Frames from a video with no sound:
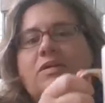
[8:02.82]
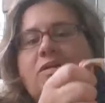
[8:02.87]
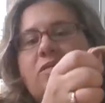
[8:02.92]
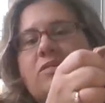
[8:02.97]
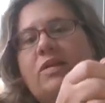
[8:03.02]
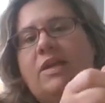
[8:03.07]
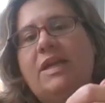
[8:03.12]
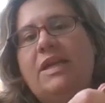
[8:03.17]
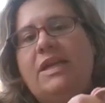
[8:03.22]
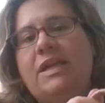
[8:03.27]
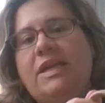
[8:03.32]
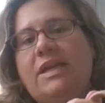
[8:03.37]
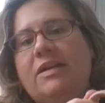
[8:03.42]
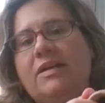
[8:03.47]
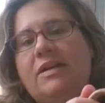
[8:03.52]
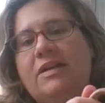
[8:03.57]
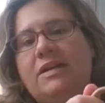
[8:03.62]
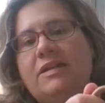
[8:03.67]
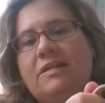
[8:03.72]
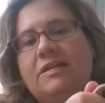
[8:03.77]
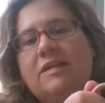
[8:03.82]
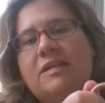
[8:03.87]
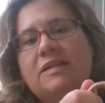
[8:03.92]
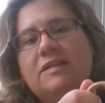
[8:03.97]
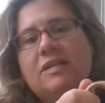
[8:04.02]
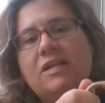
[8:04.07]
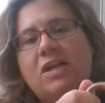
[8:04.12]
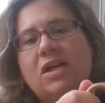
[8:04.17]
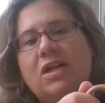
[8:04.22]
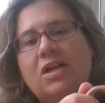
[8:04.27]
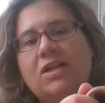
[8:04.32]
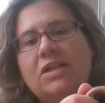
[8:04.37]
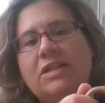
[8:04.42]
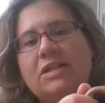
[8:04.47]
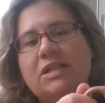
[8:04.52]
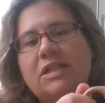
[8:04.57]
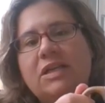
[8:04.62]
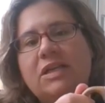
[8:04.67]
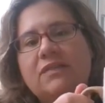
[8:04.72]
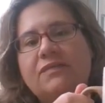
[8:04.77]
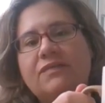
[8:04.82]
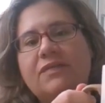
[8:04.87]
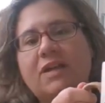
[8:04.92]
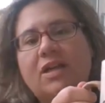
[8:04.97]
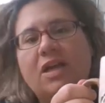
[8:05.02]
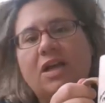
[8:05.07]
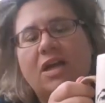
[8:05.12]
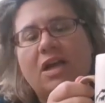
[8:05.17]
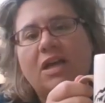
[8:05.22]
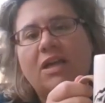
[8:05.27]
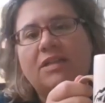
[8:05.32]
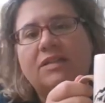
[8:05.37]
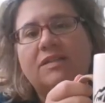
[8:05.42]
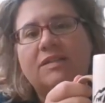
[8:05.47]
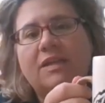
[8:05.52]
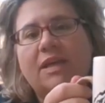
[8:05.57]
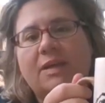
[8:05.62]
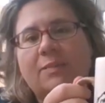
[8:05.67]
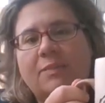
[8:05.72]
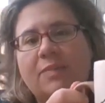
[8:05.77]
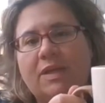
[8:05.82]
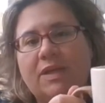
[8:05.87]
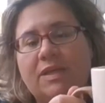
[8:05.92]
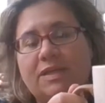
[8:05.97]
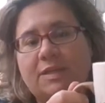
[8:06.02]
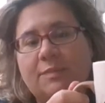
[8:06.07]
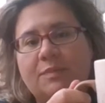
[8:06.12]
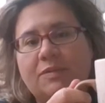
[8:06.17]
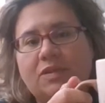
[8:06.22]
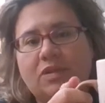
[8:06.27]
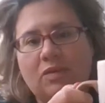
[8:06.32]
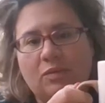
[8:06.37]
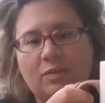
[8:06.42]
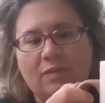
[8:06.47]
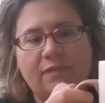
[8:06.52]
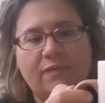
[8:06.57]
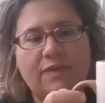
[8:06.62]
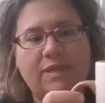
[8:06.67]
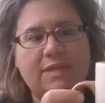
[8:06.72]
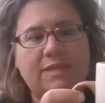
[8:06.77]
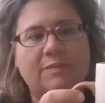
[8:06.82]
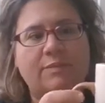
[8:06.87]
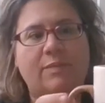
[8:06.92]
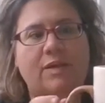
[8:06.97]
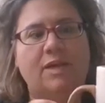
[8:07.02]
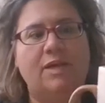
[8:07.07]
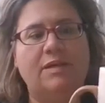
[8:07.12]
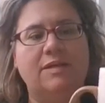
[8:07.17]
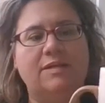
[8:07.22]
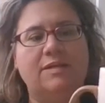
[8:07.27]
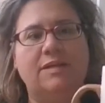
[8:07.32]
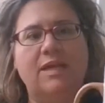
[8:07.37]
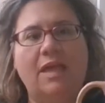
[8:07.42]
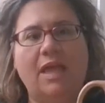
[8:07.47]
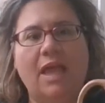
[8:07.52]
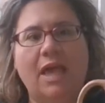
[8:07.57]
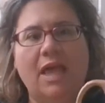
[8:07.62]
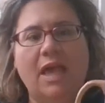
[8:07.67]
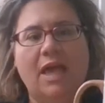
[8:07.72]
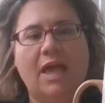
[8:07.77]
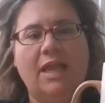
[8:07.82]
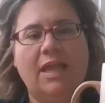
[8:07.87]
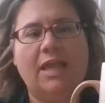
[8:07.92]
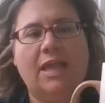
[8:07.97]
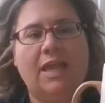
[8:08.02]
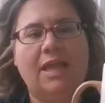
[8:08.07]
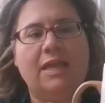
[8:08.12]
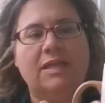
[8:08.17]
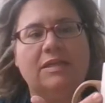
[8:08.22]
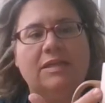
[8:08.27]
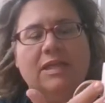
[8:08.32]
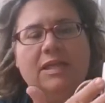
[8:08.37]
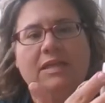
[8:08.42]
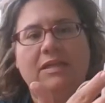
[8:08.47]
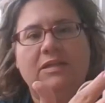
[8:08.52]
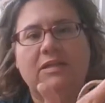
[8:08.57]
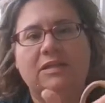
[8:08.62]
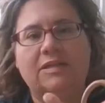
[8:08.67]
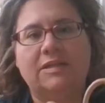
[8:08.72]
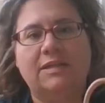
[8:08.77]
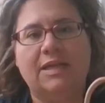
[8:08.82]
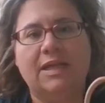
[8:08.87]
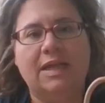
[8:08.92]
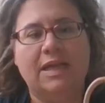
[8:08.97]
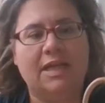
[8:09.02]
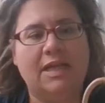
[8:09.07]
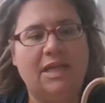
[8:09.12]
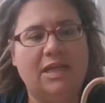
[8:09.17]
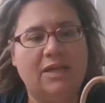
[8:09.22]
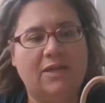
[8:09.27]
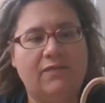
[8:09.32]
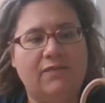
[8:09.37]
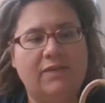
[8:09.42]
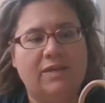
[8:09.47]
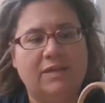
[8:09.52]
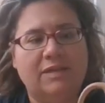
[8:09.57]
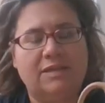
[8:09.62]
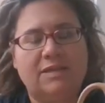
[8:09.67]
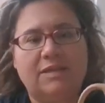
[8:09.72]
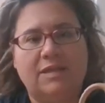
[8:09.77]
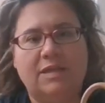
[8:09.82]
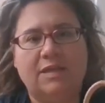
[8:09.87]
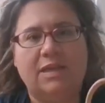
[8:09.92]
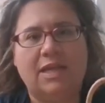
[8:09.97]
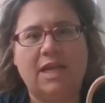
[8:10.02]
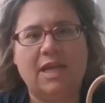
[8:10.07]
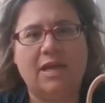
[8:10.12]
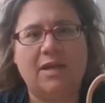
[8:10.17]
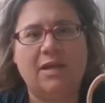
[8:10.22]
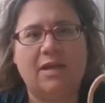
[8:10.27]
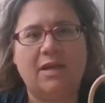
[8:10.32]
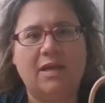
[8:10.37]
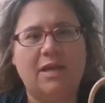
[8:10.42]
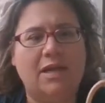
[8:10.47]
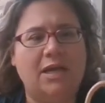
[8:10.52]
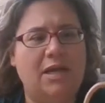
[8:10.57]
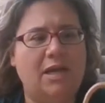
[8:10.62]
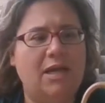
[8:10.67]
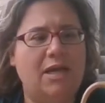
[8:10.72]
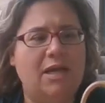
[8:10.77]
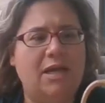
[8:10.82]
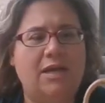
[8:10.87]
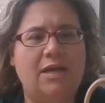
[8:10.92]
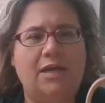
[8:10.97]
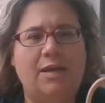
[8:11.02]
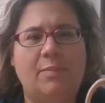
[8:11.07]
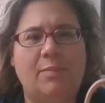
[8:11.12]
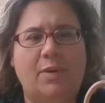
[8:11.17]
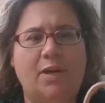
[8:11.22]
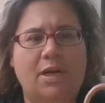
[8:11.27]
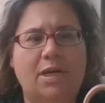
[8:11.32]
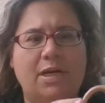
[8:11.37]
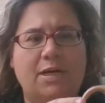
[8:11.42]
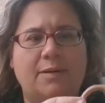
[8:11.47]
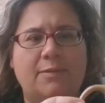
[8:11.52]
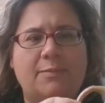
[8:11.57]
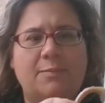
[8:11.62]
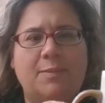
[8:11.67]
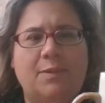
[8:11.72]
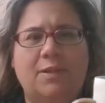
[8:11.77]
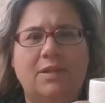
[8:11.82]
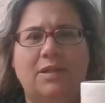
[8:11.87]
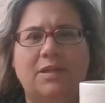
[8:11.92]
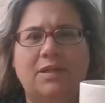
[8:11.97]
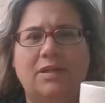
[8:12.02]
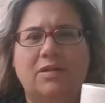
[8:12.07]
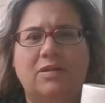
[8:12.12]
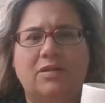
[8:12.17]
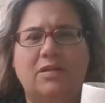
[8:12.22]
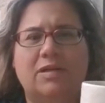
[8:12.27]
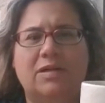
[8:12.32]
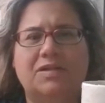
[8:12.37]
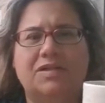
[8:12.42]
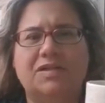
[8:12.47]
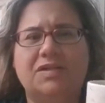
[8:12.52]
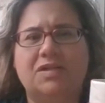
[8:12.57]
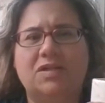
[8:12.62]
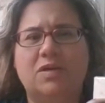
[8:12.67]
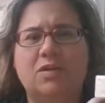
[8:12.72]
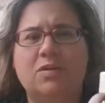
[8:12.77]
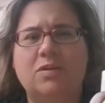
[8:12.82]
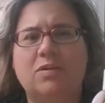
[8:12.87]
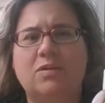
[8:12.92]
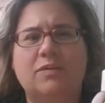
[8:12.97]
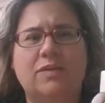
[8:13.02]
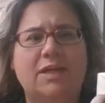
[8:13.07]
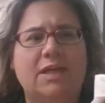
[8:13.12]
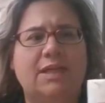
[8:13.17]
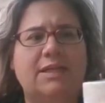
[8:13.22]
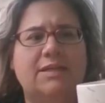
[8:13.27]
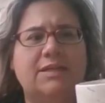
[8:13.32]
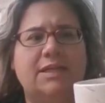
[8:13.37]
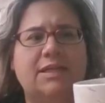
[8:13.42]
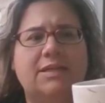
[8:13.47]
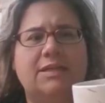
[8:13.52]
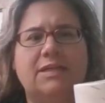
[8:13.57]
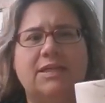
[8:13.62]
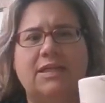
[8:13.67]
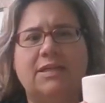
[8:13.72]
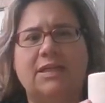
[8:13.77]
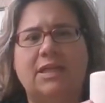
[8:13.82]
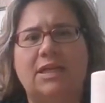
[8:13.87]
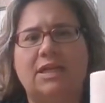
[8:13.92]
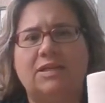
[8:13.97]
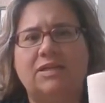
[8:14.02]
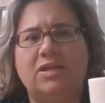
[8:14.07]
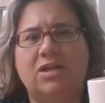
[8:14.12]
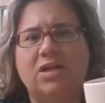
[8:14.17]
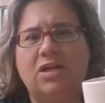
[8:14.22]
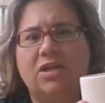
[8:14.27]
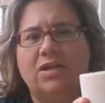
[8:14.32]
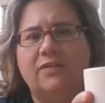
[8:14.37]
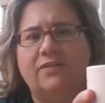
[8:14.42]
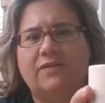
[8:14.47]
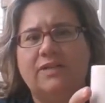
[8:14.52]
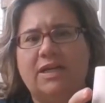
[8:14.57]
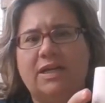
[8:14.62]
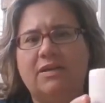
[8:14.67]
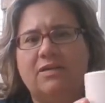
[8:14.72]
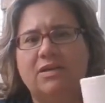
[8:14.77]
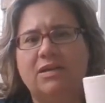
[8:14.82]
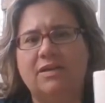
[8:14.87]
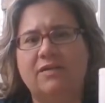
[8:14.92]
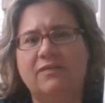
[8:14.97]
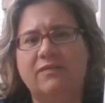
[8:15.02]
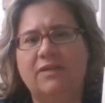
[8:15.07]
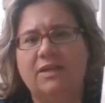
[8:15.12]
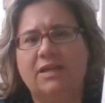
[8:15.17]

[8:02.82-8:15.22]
Right here, it says Garden of the Gods. I picked up two of these mugs. Again, it looks like if it's like a marble or a stone that it's carved out of.